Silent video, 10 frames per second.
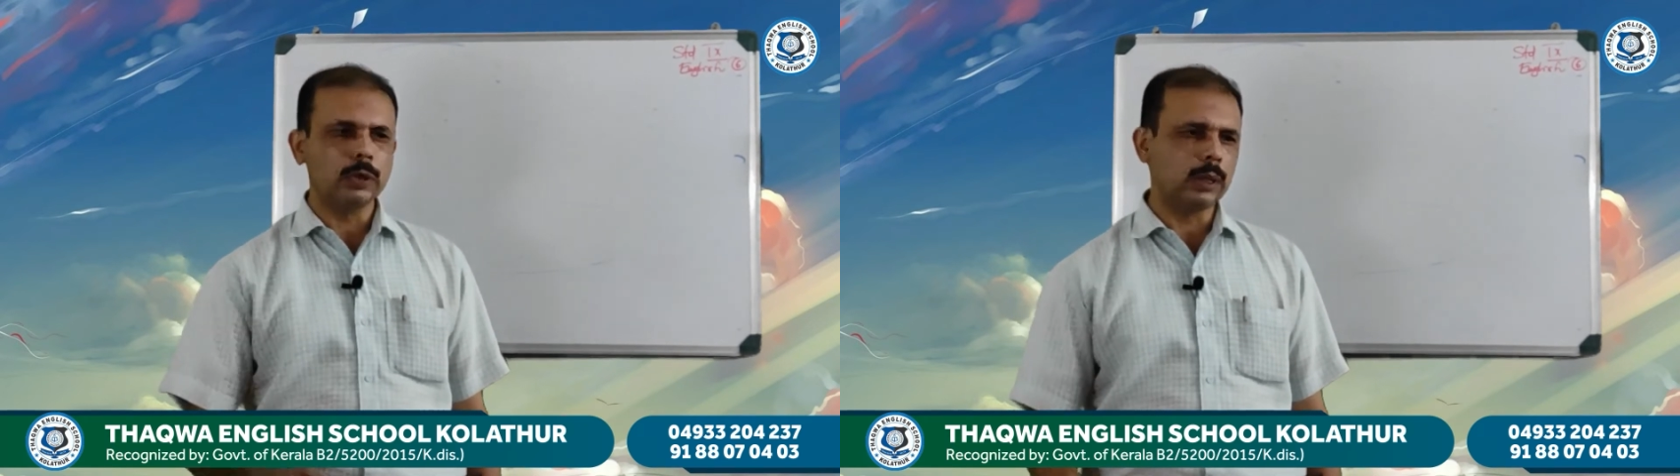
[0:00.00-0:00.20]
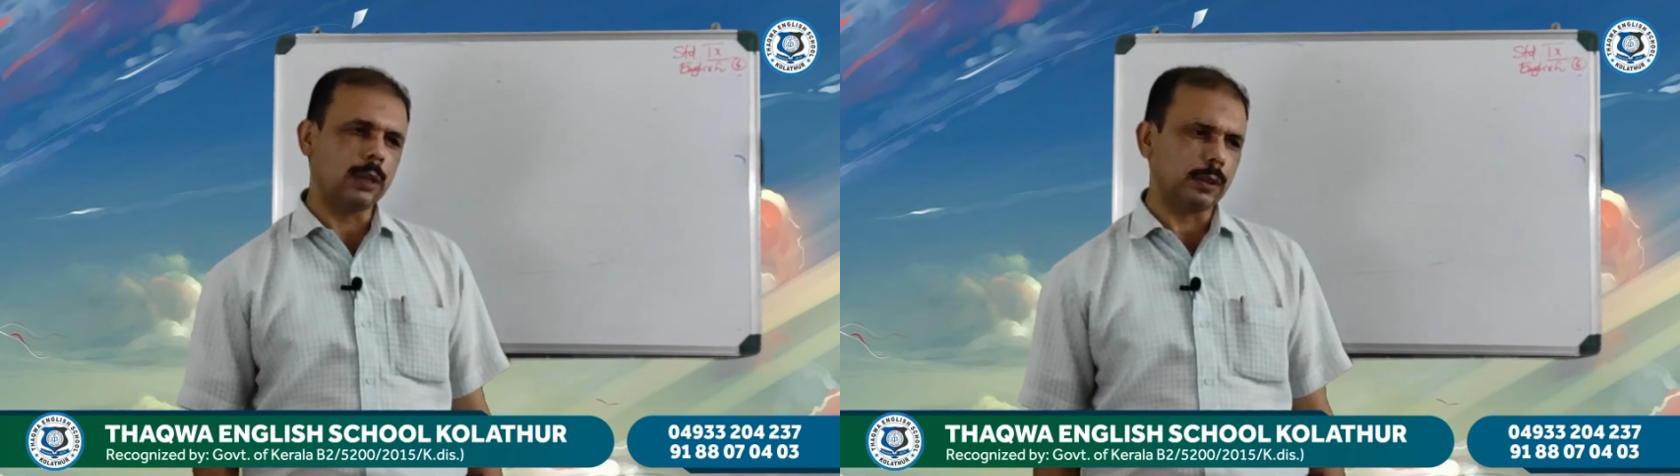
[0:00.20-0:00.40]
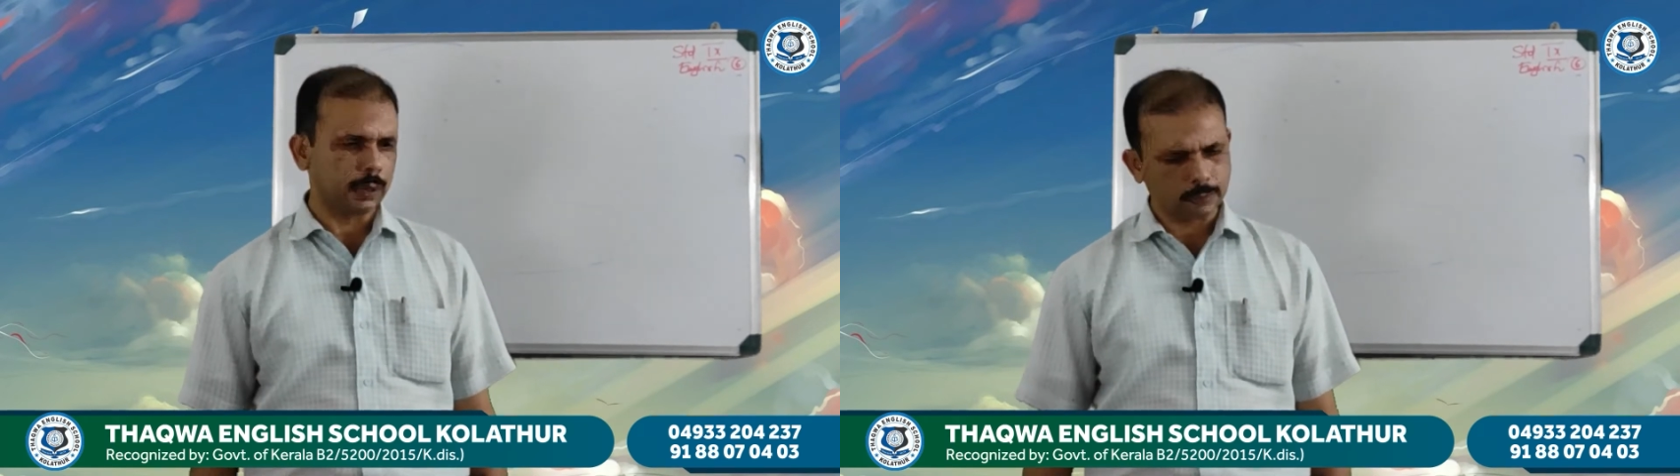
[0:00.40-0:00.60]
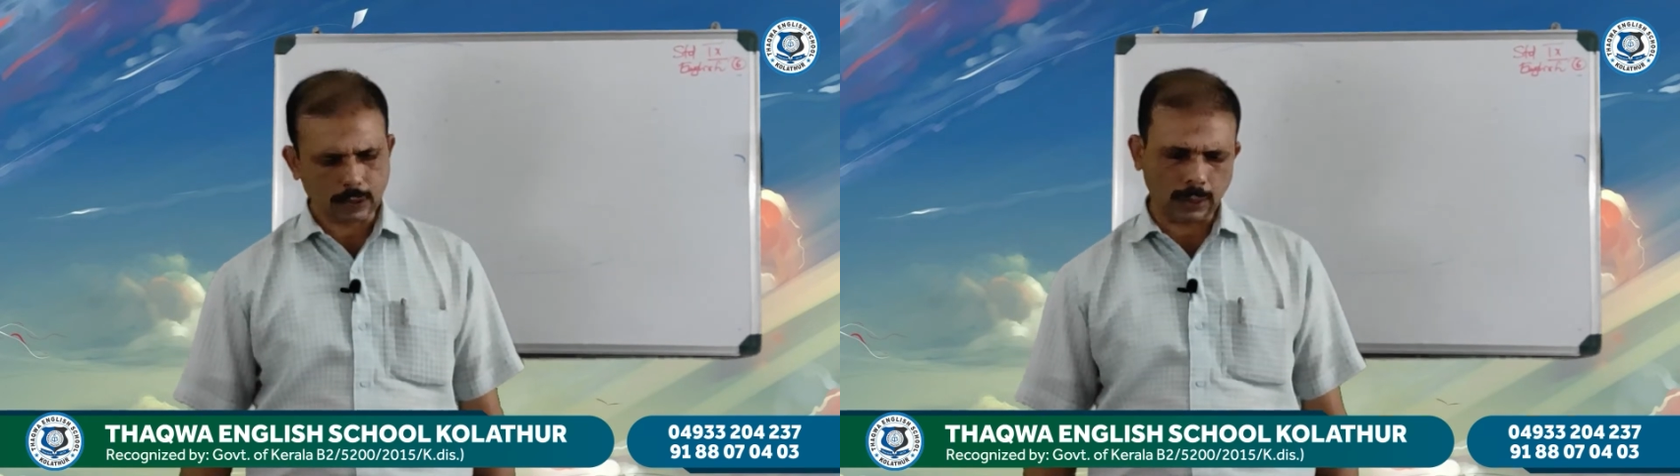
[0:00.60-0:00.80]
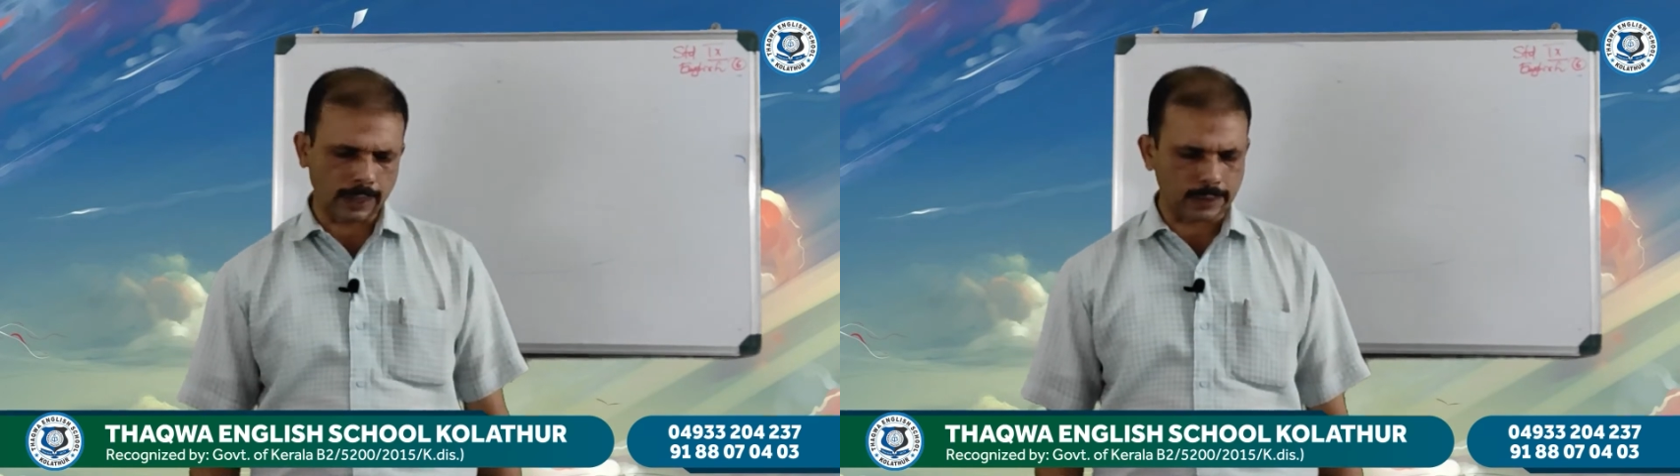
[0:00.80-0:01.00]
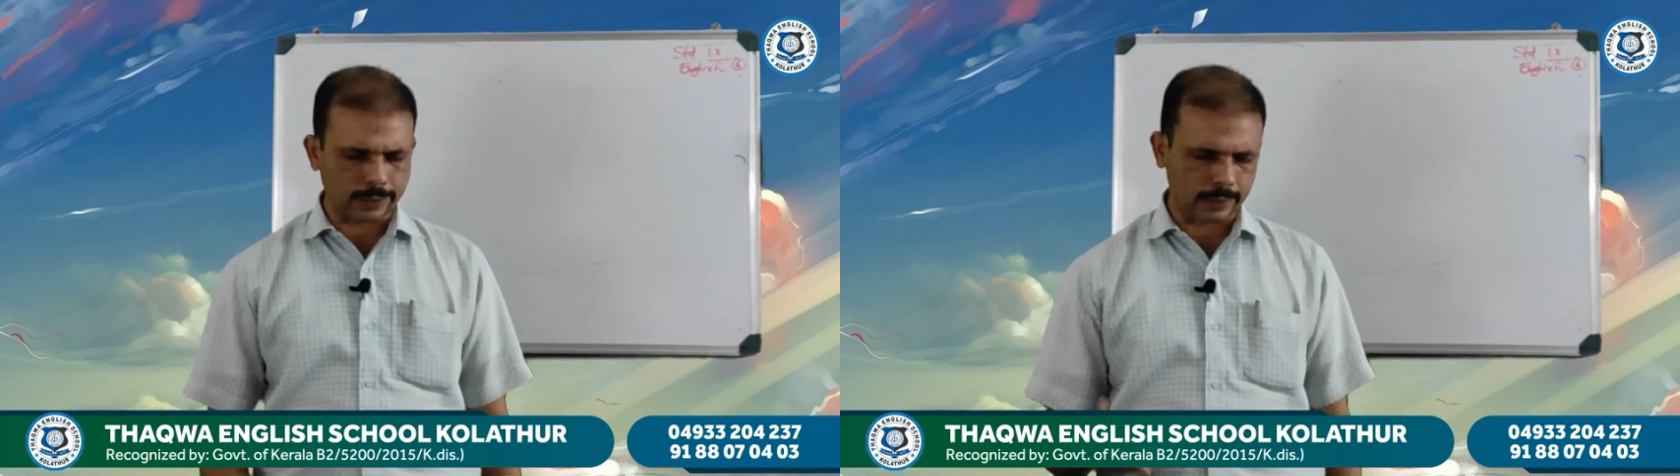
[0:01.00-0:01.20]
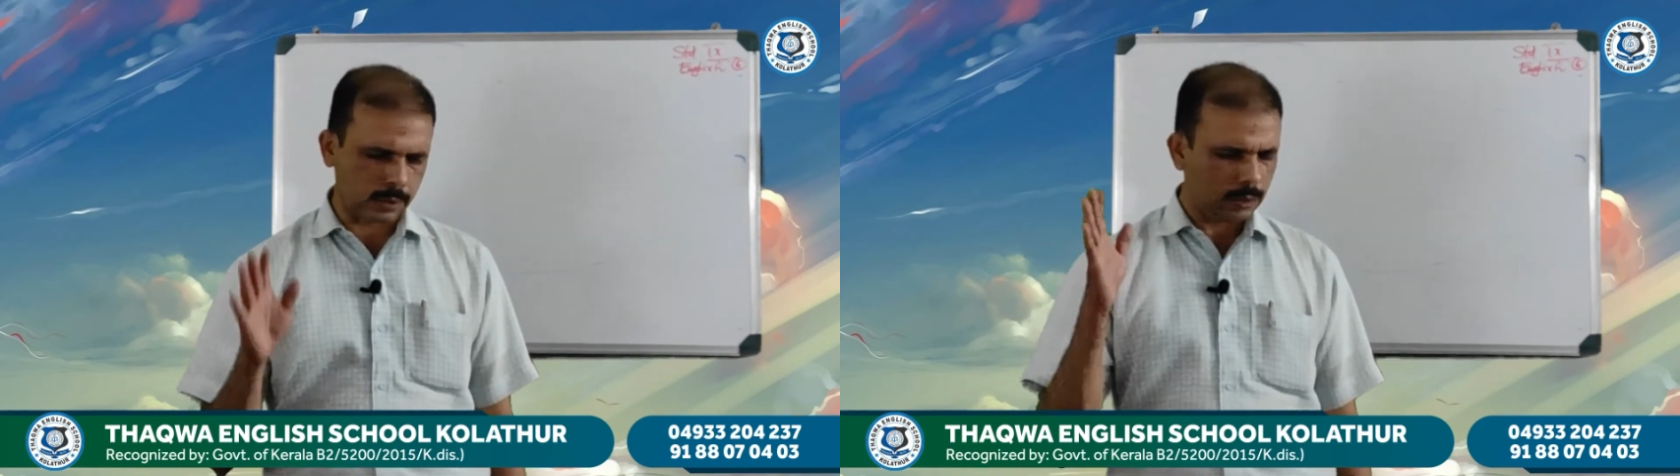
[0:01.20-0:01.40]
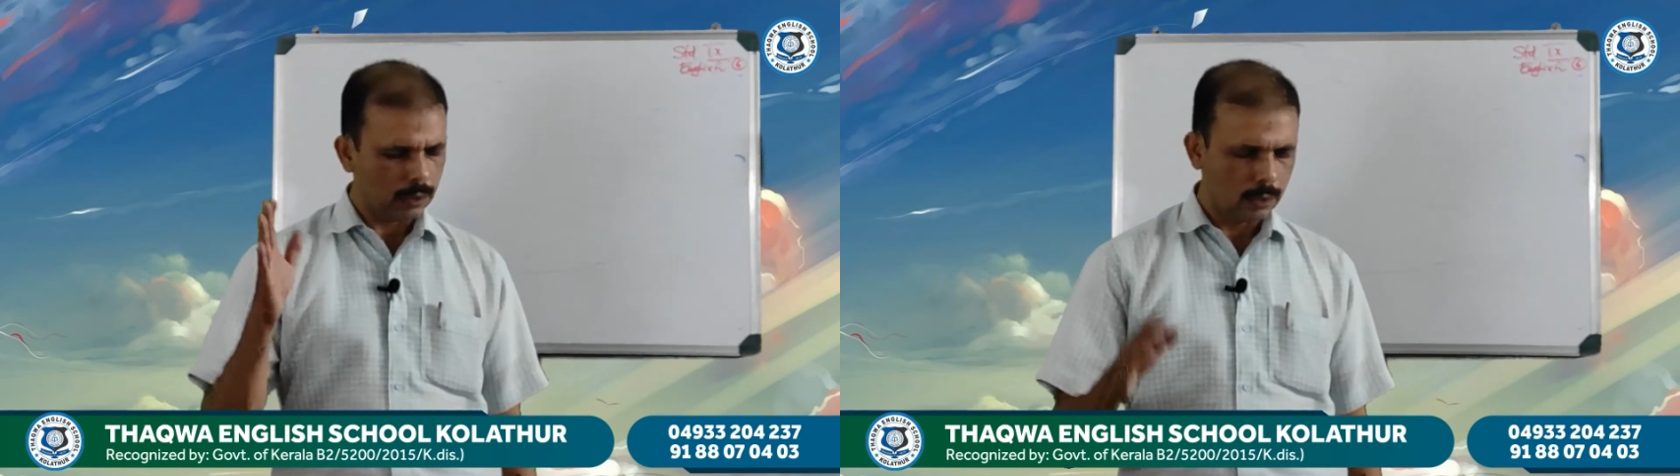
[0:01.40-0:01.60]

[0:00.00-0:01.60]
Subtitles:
there? Something like that.